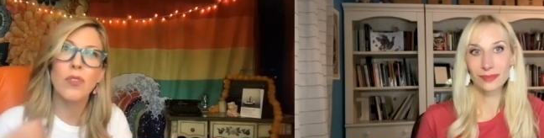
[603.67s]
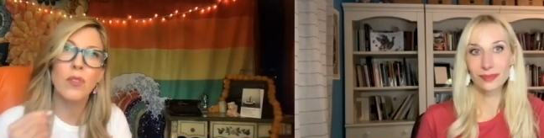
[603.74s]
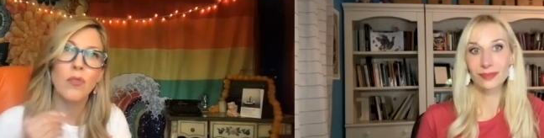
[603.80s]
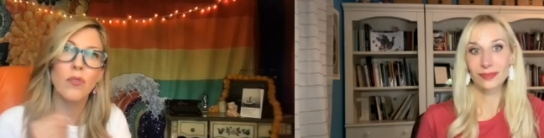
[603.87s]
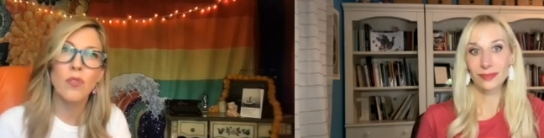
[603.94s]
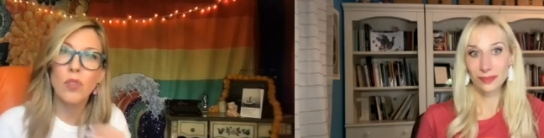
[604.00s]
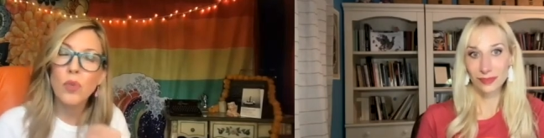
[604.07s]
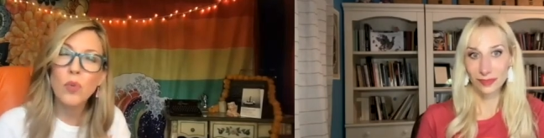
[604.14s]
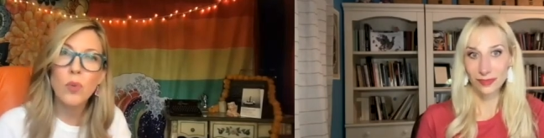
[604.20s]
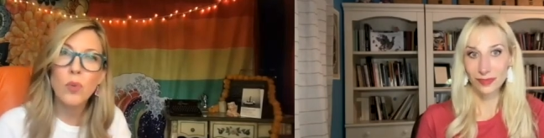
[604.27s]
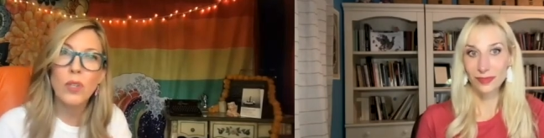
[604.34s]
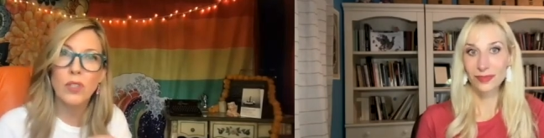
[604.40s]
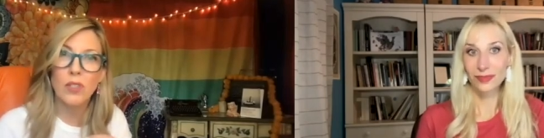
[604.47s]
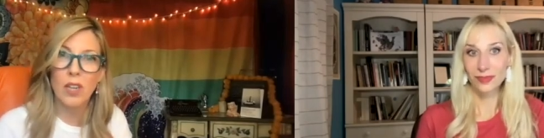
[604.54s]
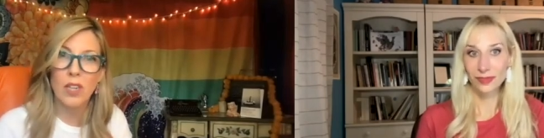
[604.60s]
Speaker 1: those two
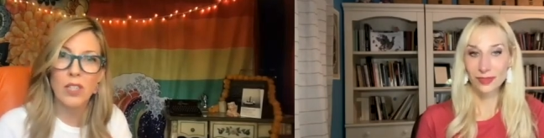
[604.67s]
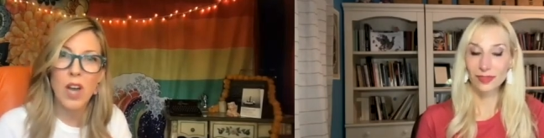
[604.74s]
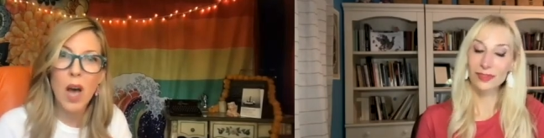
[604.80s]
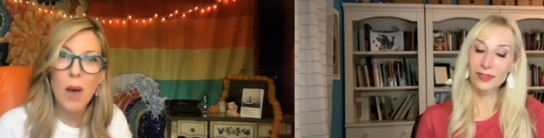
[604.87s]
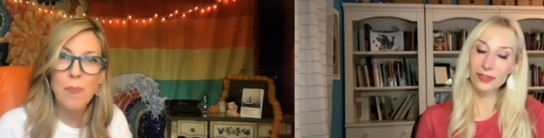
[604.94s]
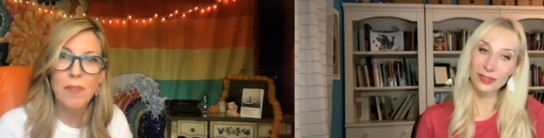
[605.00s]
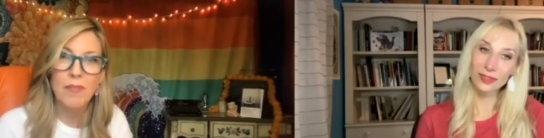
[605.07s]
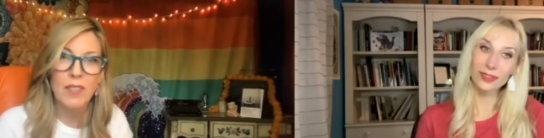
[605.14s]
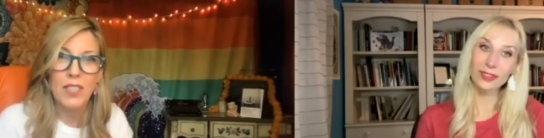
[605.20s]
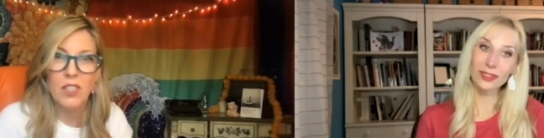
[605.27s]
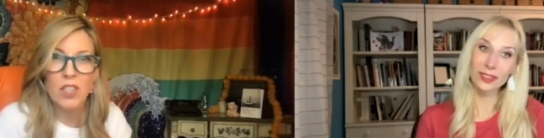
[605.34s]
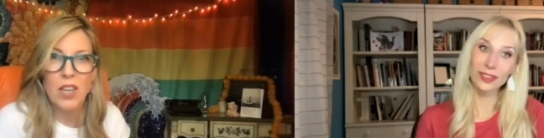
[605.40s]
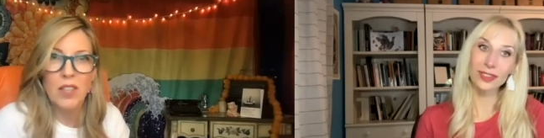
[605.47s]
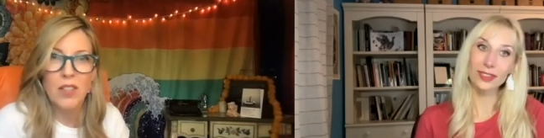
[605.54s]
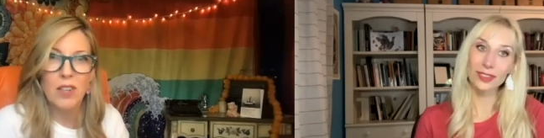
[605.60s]
words on top of
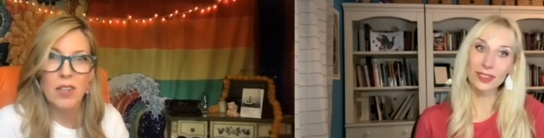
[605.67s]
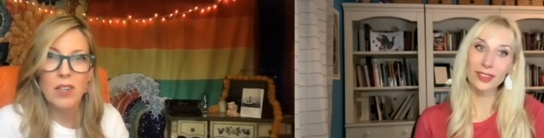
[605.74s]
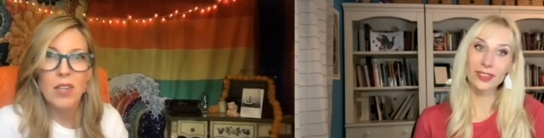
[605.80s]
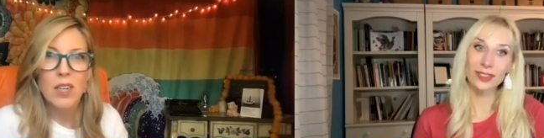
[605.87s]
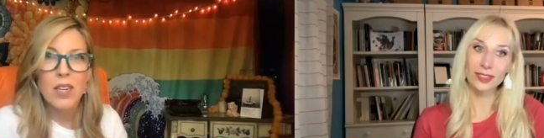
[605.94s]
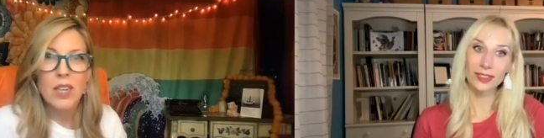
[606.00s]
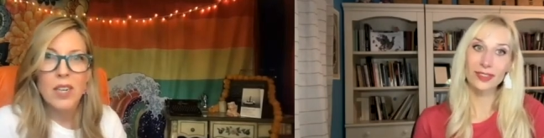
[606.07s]
each other.